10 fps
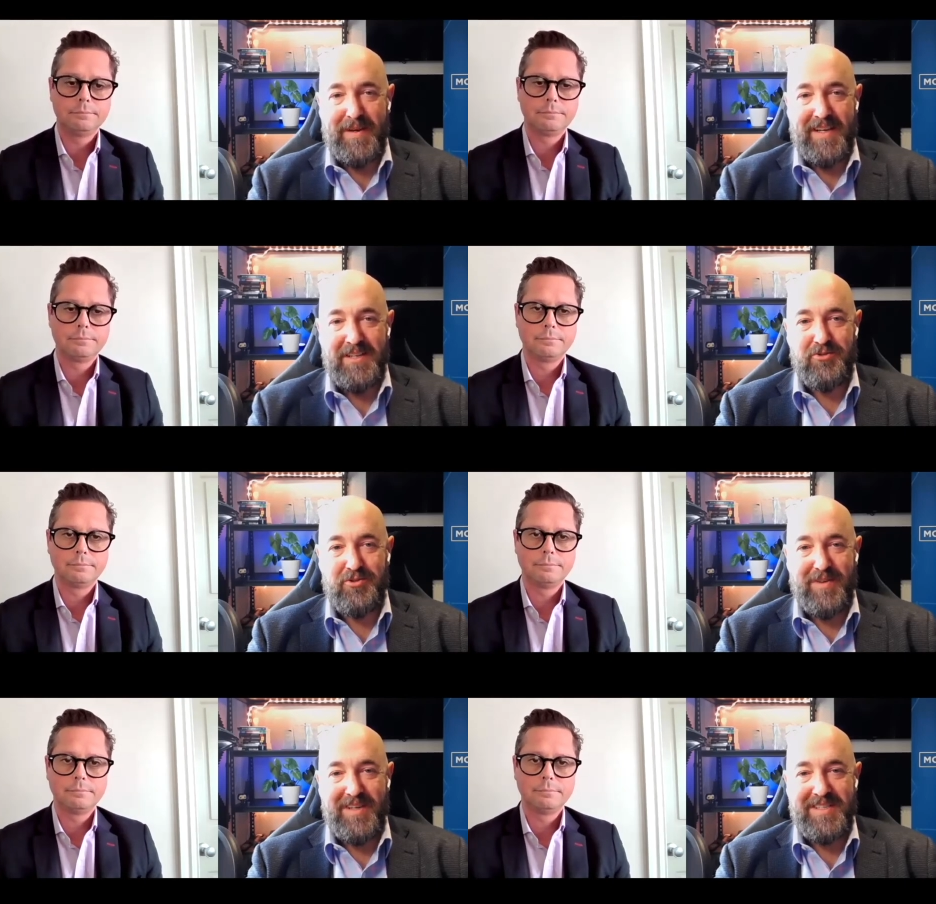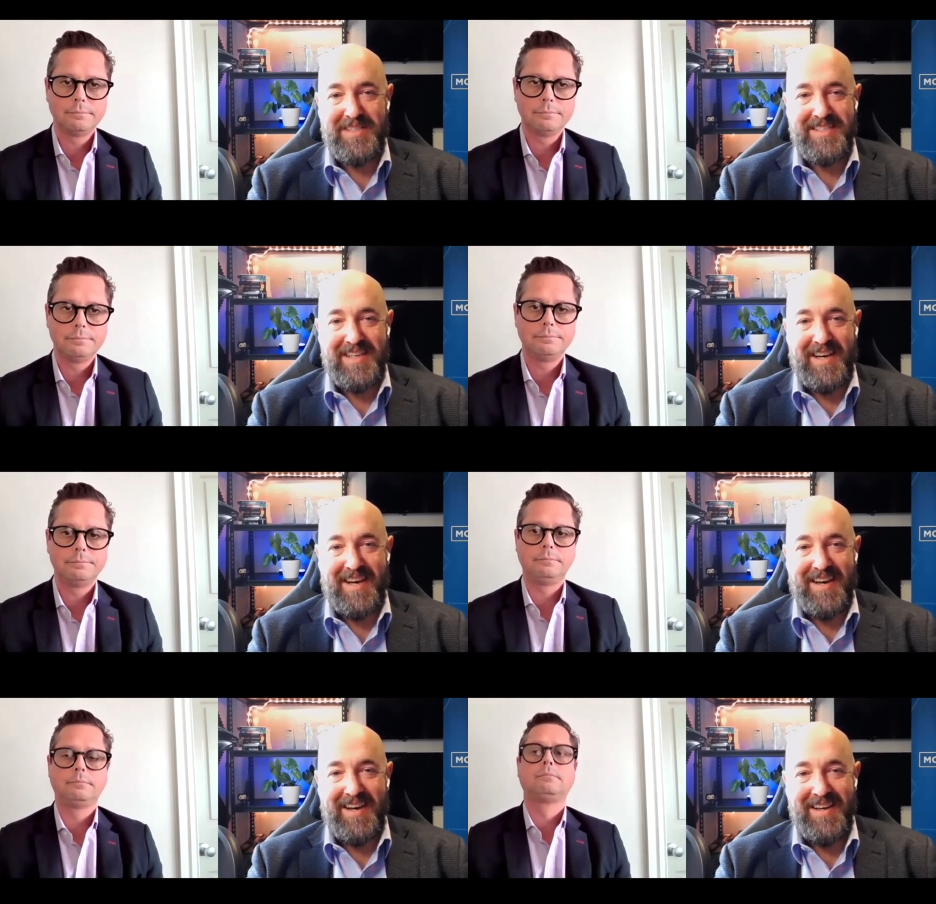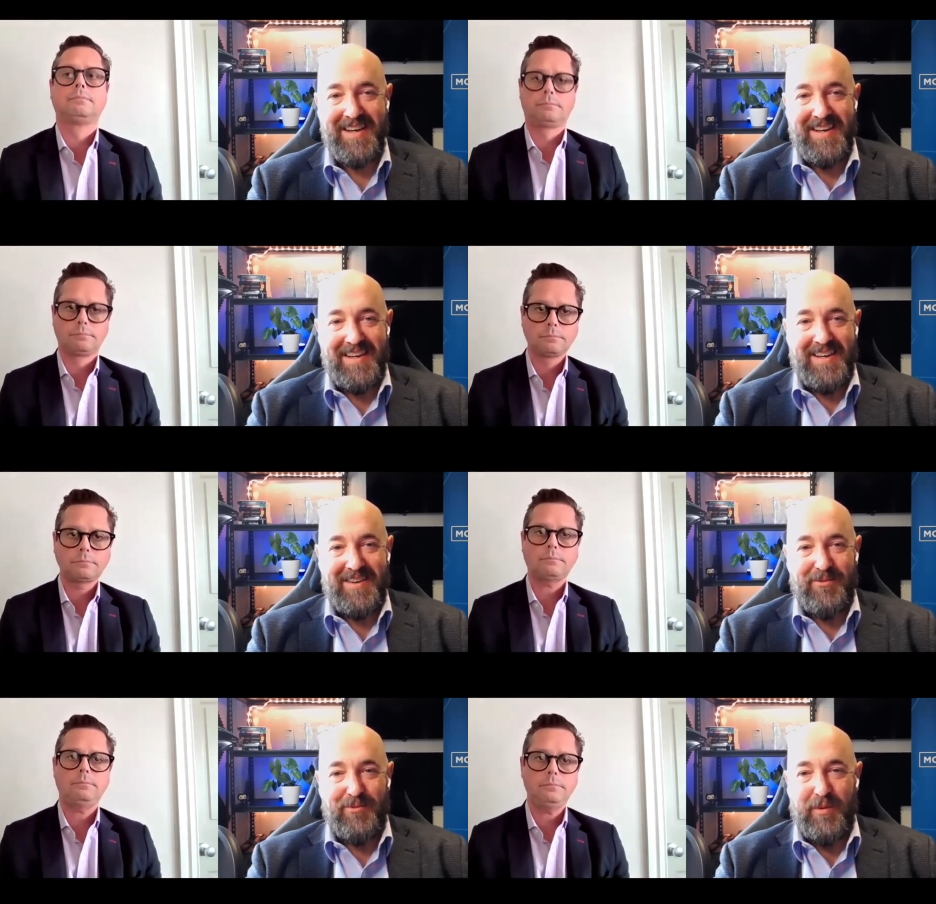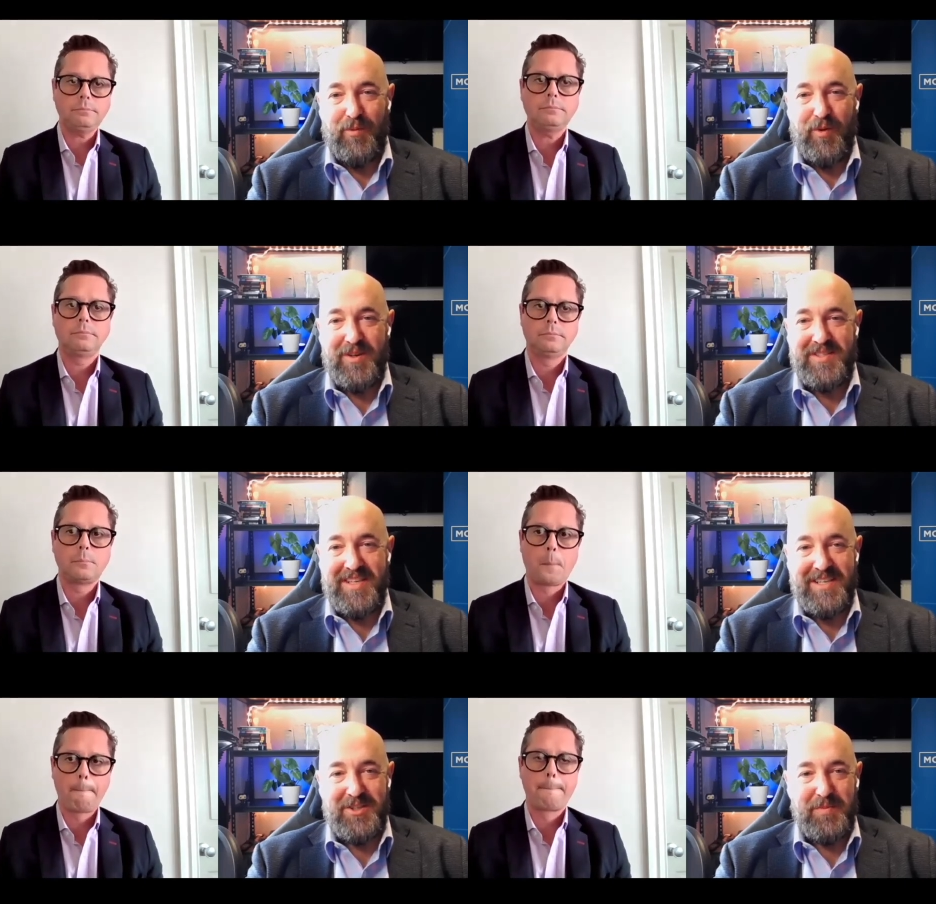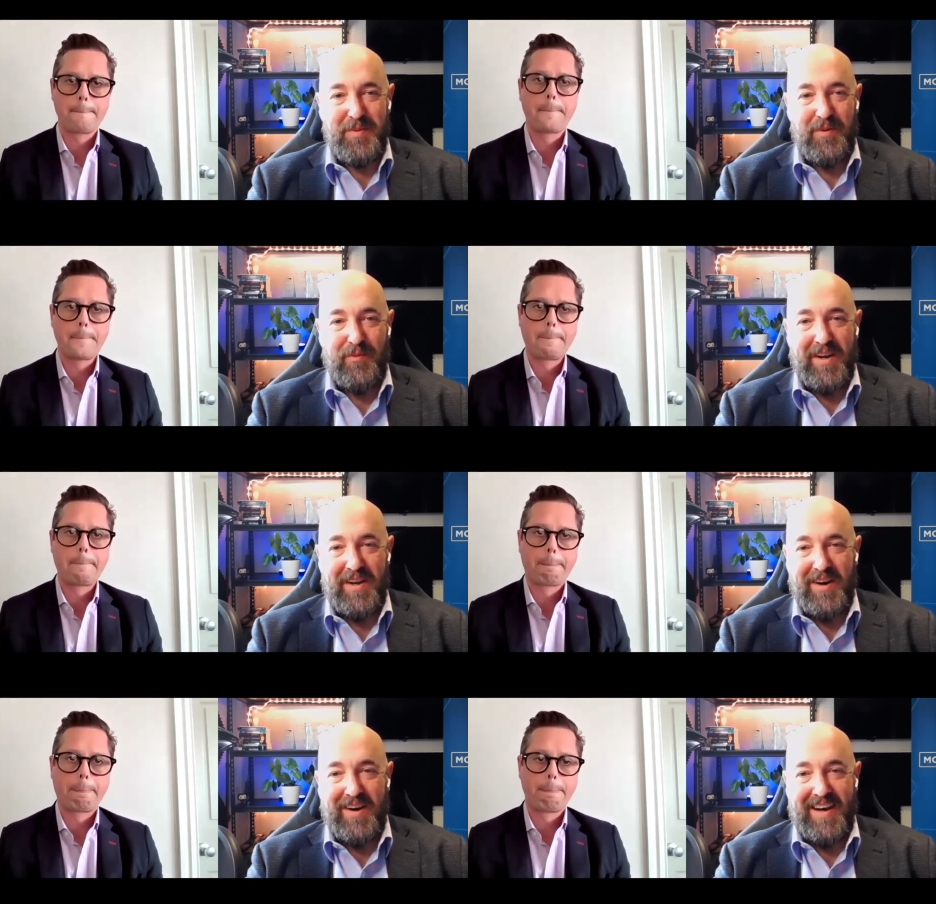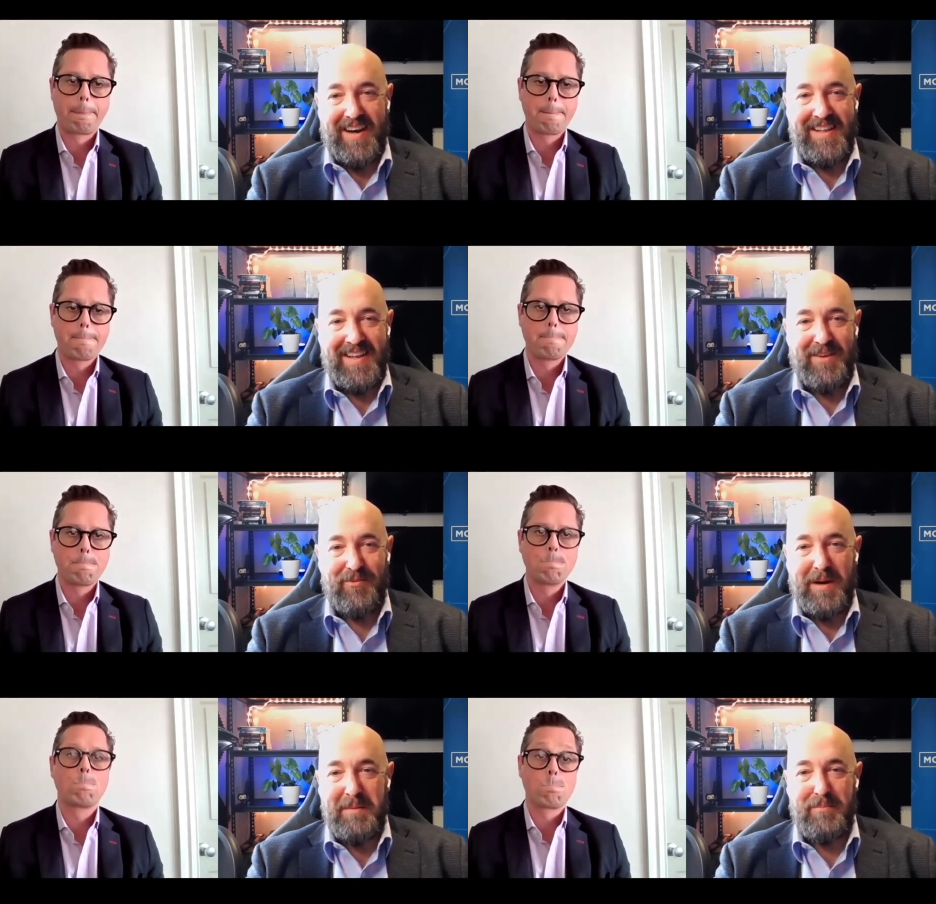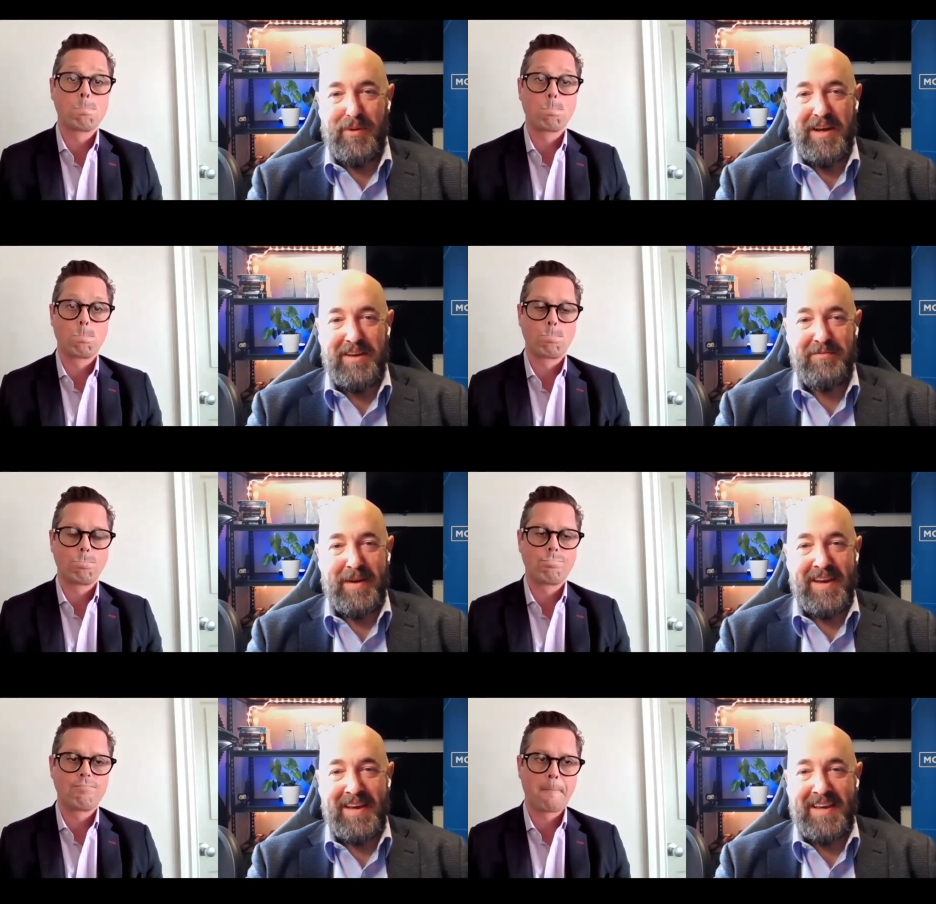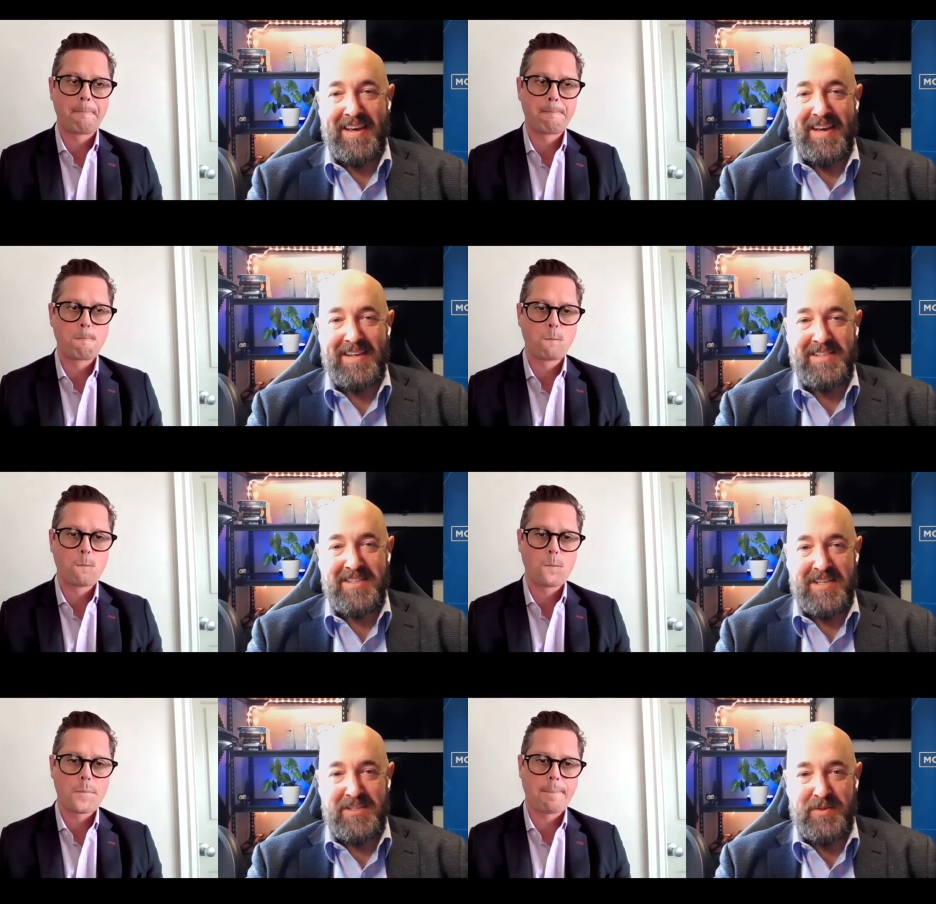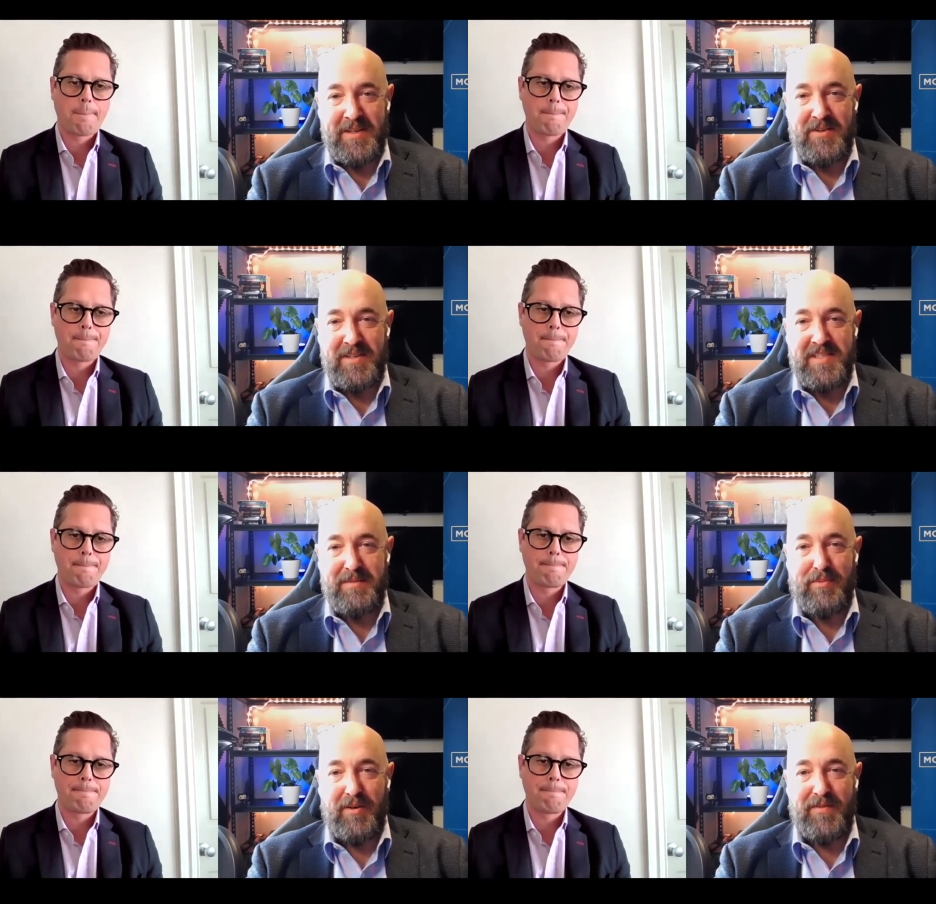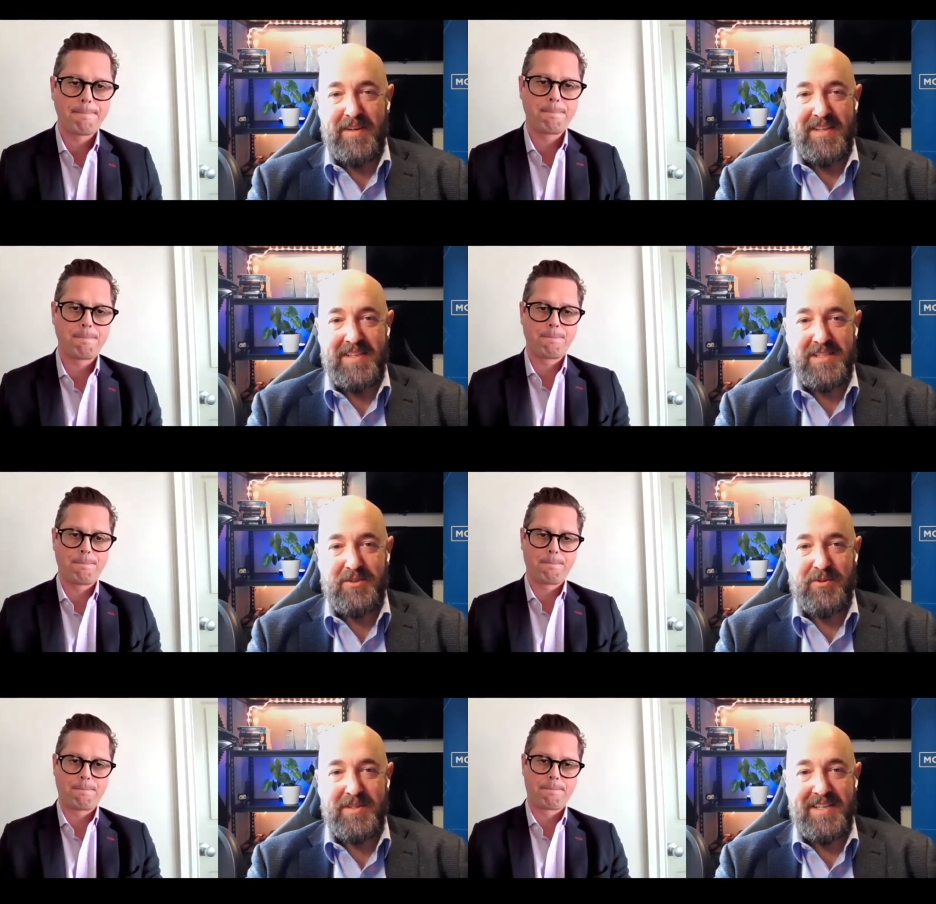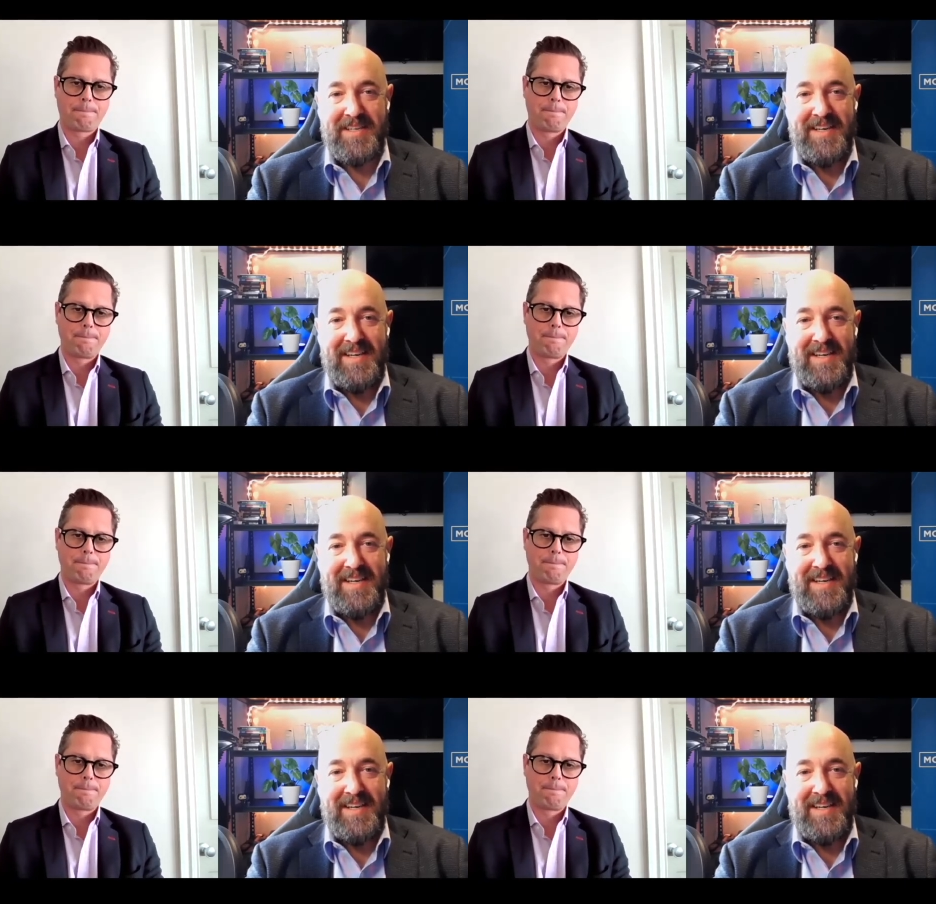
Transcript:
Speaker 1: interest rates. Uh, we were seeing 2.19, then one Brave Bank uh, decided to increase their profit this quarter,